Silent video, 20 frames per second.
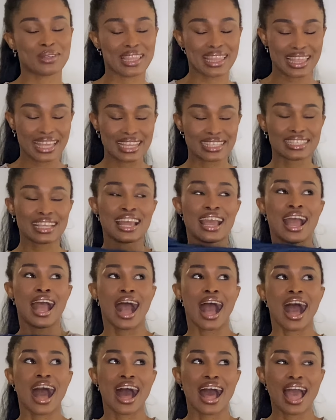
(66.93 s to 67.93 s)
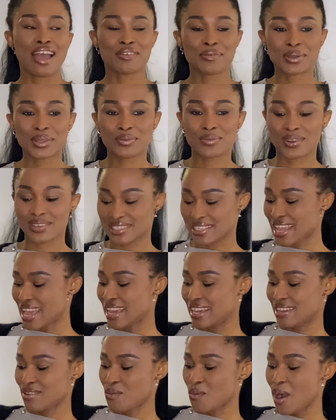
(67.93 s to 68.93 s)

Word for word: with this uh, everybody was like,